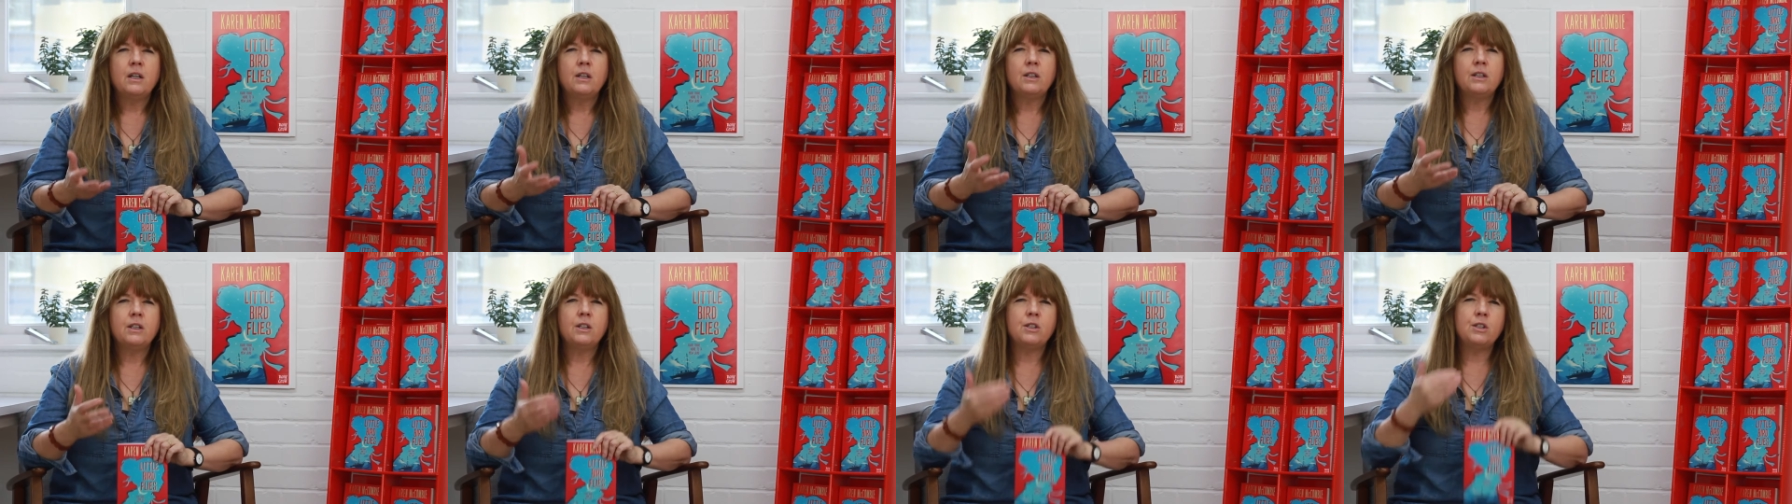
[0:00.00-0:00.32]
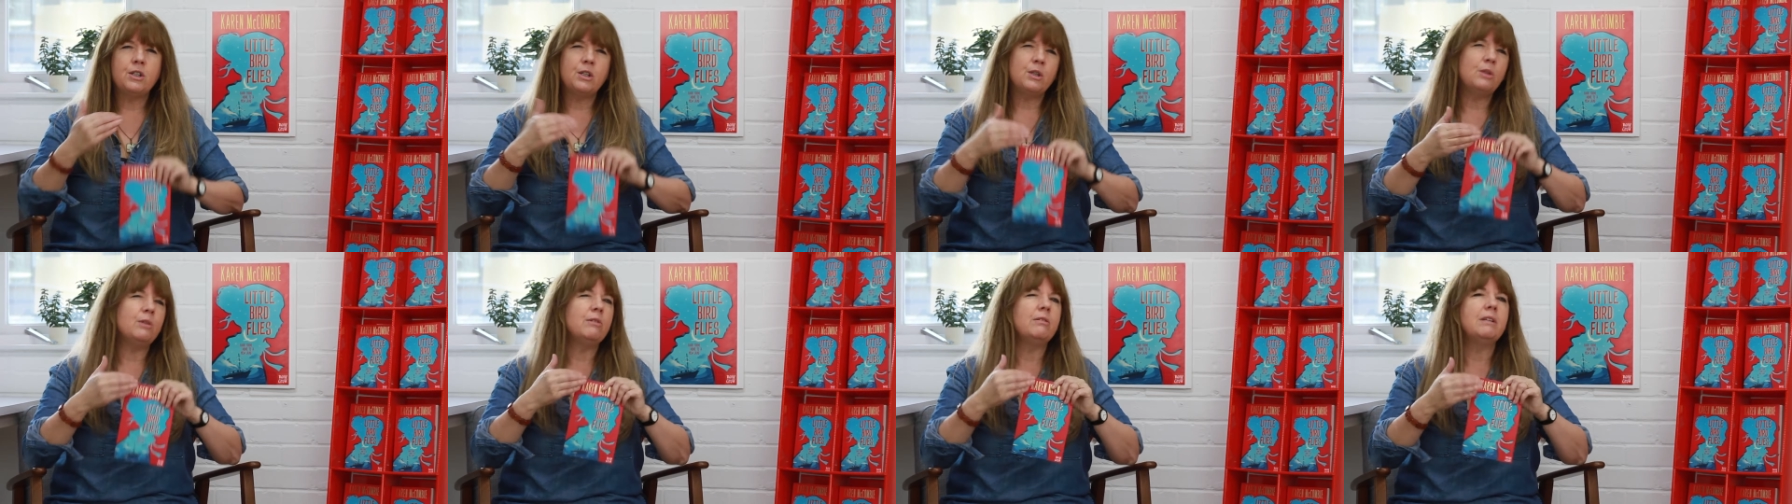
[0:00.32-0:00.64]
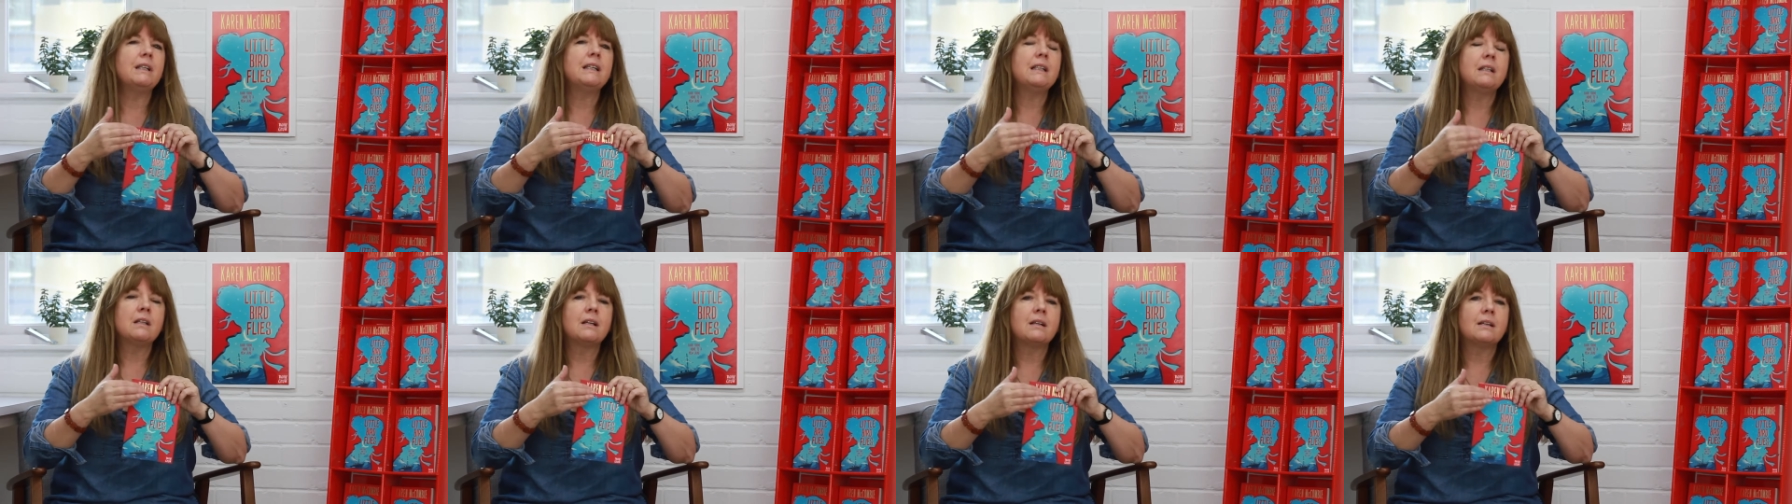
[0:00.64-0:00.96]
"You do
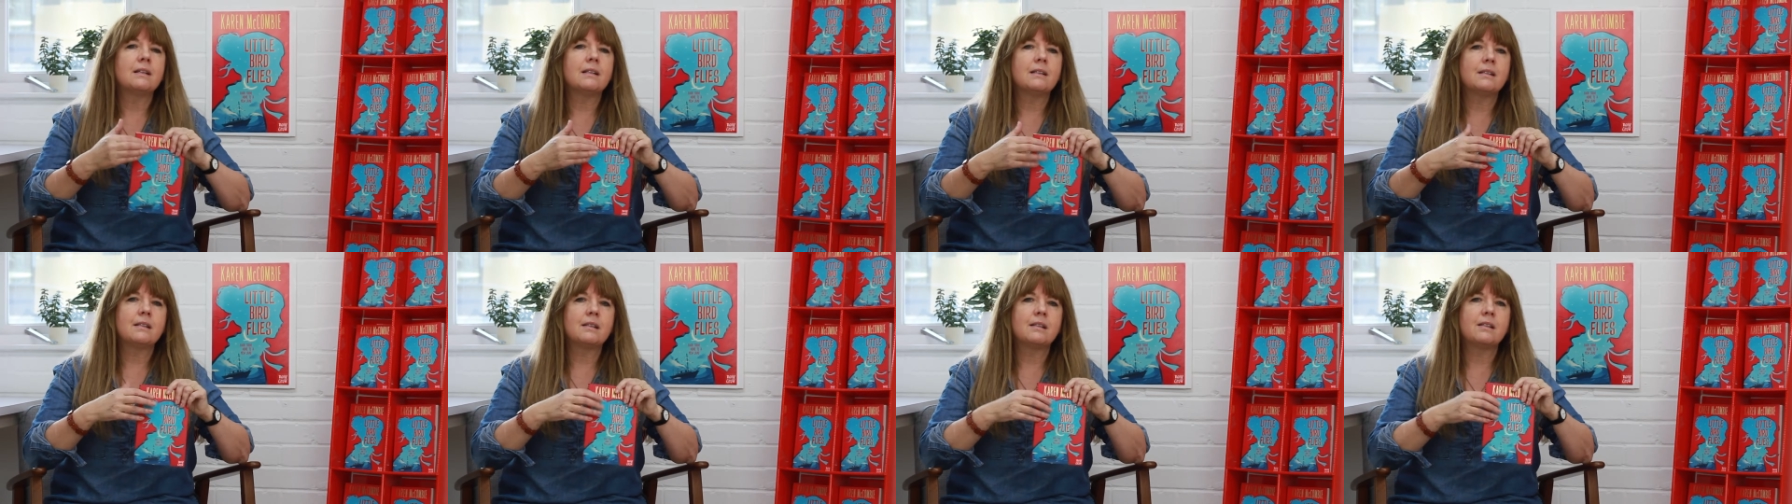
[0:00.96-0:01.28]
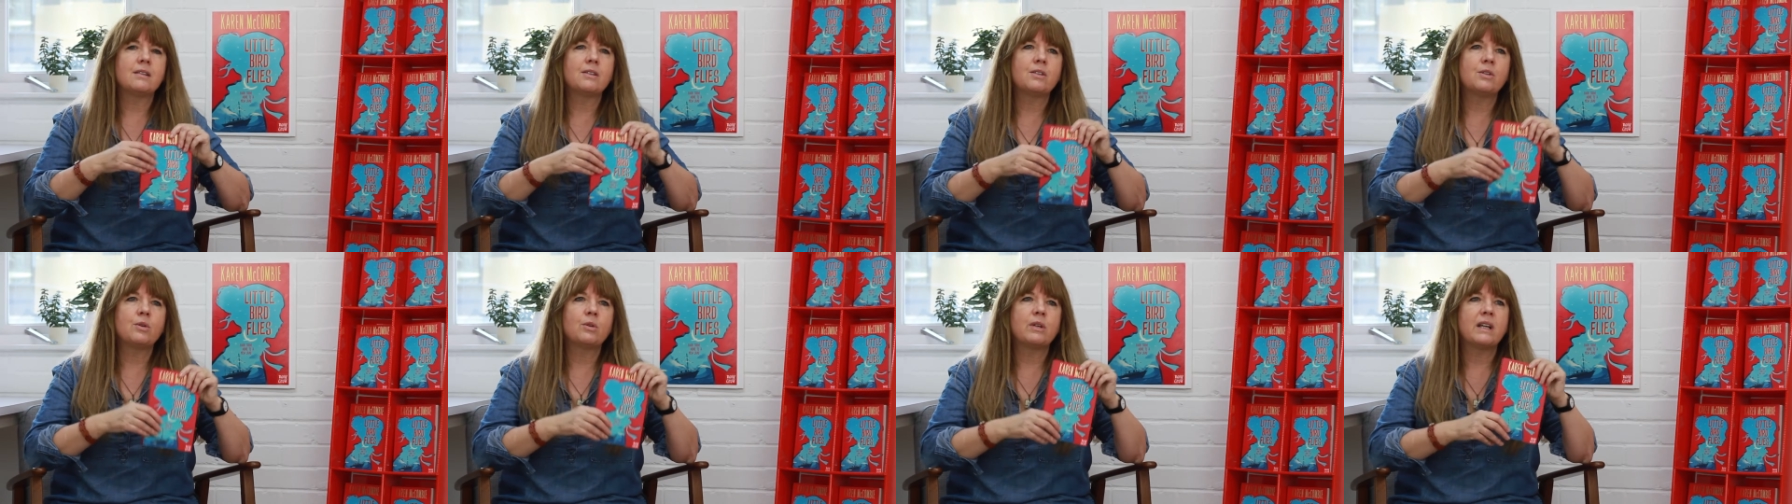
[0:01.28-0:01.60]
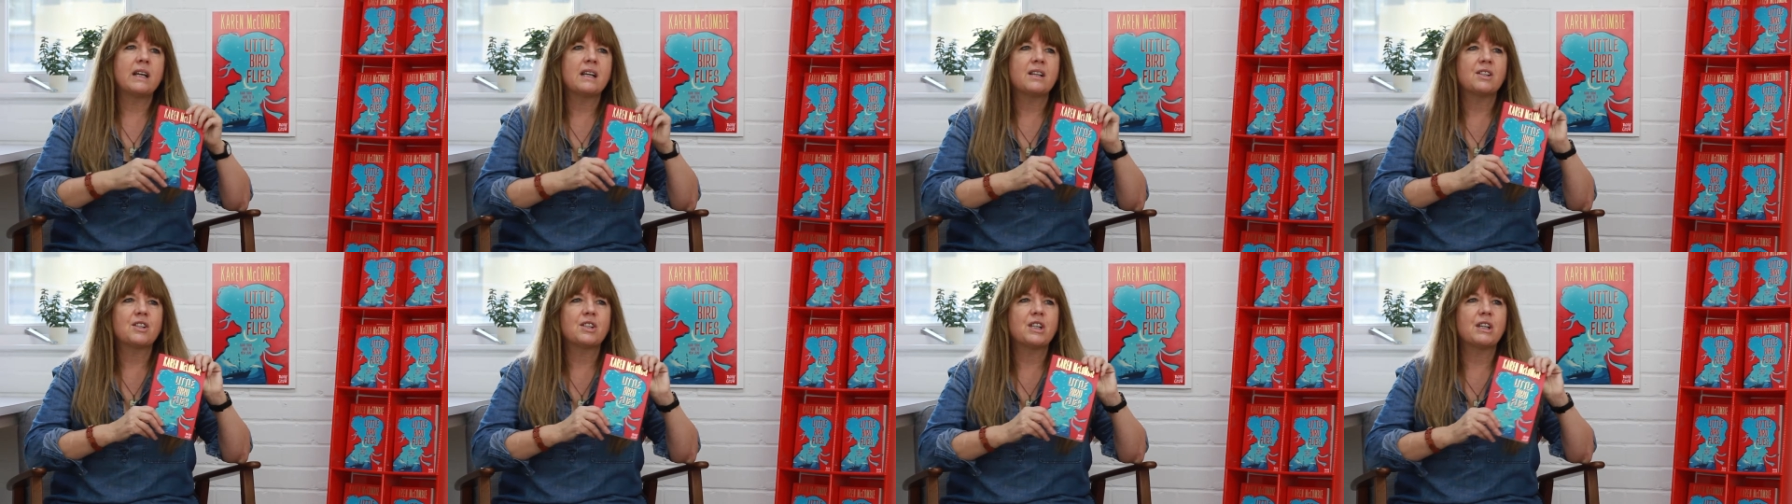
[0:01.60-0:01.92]
realise this story
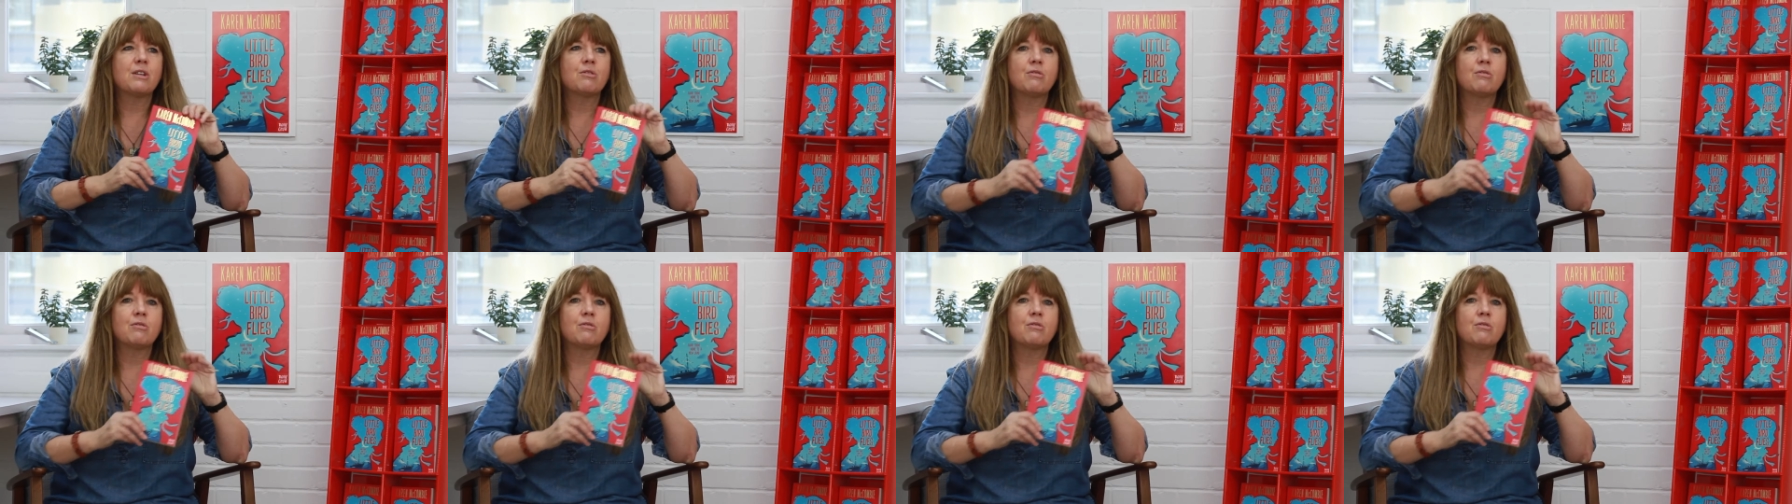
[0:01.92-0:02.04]
actually